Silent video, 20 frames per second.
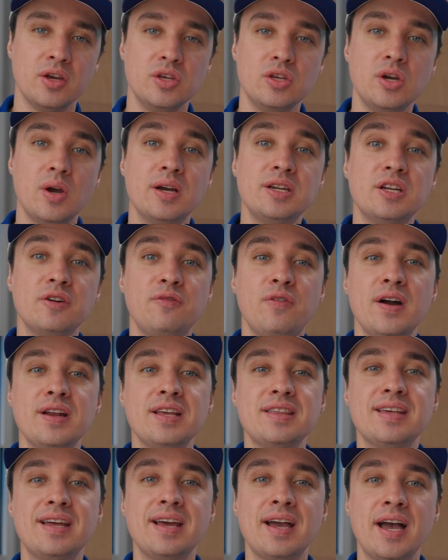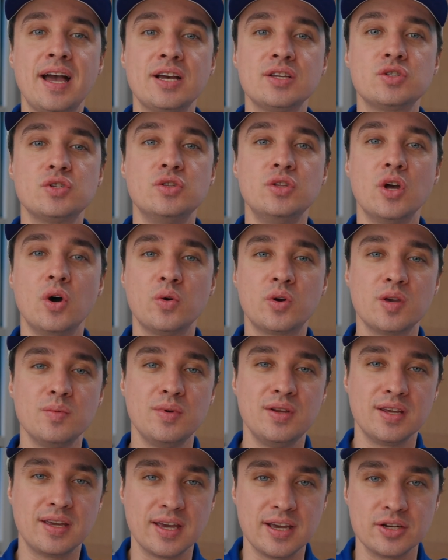you end up finding that it has no
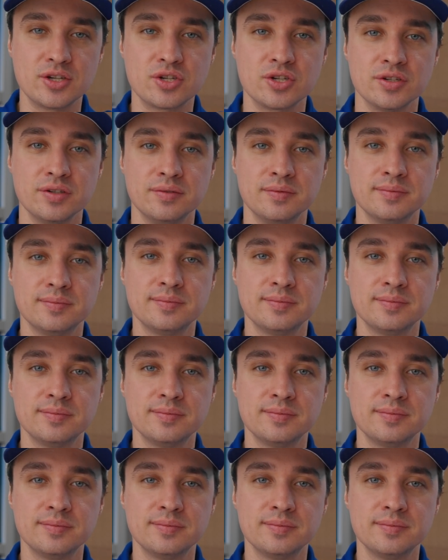communication.